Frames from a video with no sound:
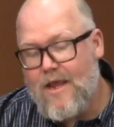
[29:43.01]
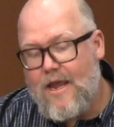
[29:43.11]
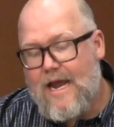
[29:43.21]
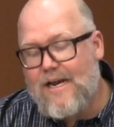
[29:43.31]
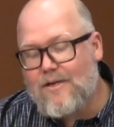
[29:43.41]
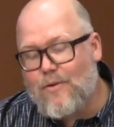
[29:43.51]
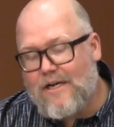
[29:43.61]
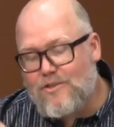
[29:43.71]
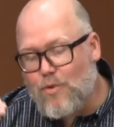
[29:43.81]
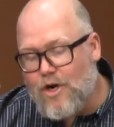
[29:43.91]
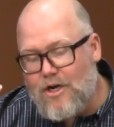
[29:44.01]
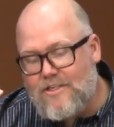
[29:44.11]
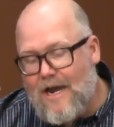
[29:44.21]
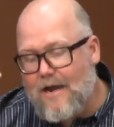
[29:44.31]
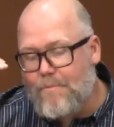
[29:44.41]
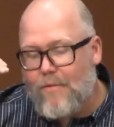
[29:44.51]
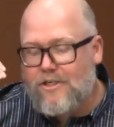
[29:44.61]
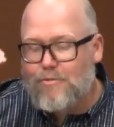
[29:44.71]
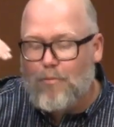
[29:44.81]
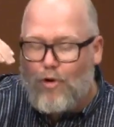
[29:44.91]
Anyways, we're going to talk
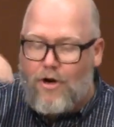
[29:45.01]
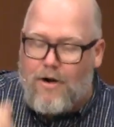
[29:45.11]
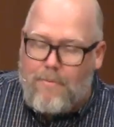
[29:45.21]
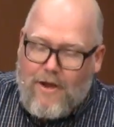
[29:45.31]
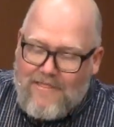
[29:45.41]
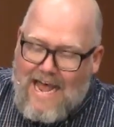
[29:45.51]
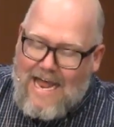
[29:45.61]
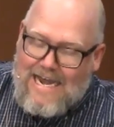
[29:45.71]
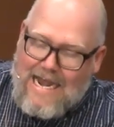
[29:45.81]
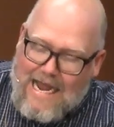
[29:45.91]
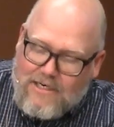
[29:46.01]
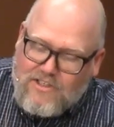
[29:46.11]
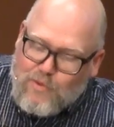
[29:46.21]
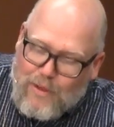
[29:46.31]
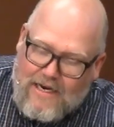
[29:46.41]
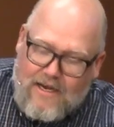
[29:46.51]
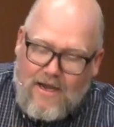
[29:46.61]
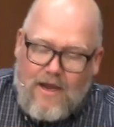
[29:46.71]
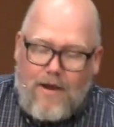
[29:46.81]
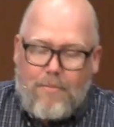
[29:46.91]
much more about that next week,
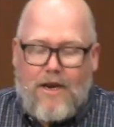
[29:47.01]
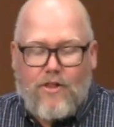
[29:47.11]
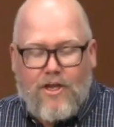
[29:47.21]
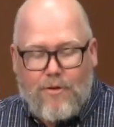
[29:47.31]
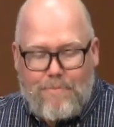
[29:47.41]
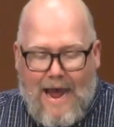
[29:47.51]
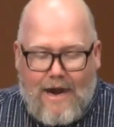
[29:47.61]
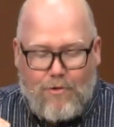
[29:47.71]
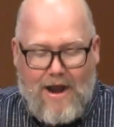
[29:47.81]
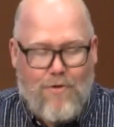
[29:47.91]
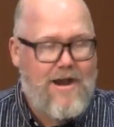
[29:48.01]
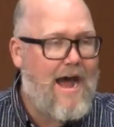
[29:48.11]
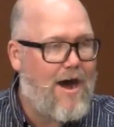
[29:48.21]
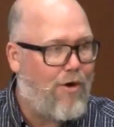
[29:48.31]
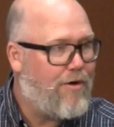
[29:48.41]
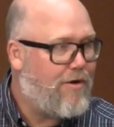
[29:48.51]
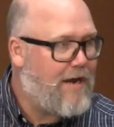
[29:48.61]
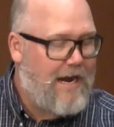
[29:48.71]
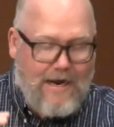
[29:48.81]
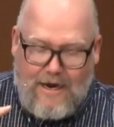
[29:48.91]
but a little background now,
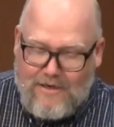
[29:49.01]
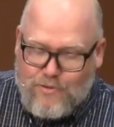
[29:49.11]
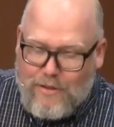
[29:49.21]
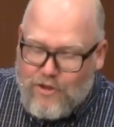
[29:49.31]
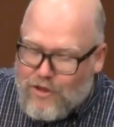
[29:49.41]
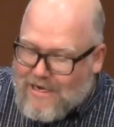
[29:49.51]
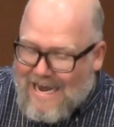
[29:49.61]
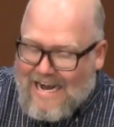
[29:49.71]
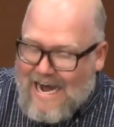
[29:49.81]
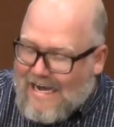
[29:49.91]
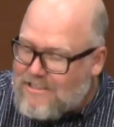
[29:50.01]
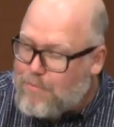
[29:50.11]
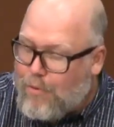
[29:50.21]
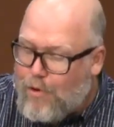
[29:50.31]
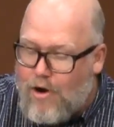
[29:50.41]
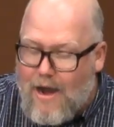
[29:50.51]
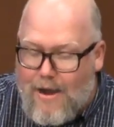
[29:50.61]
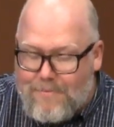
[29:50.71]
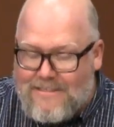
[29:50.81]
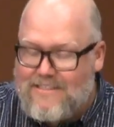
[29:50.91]
okay, as we look at God's
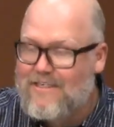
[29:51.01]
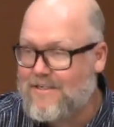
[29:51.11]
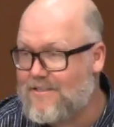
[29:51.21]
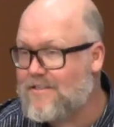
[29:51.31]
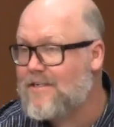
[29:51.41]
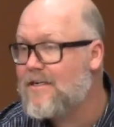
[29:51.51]
promises